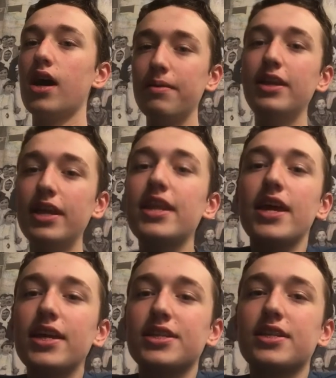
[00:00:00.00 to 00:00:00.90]
I mean, it
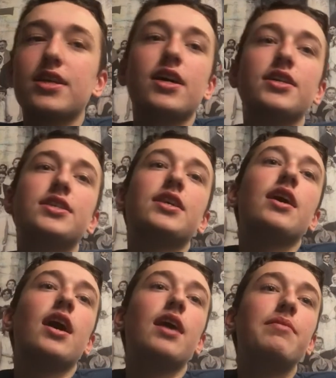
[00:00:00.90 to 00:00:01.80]
is, because,
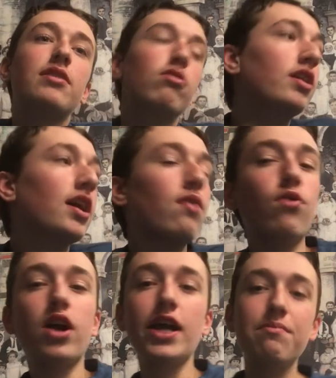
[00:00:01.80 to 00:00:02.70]
I mean, look at
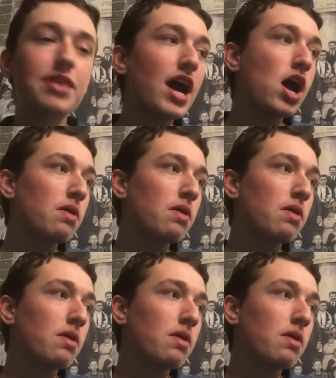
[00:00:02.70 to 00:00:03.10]
where I am now.